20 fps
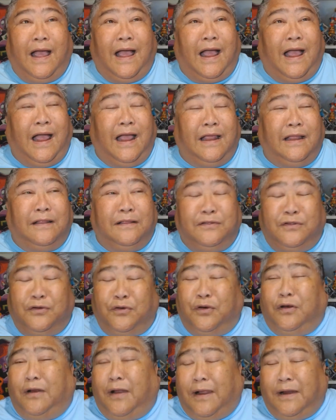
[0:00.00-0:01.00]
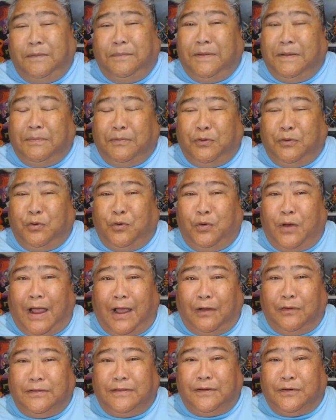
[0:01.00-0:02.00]
I, there are a lot of people who
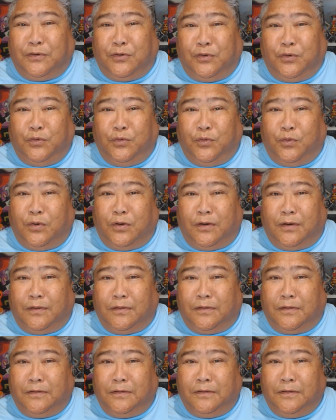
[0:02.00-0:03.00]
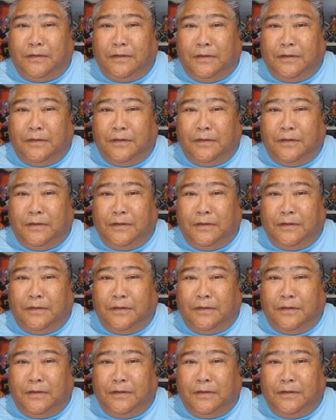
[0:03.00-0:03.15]
out there who were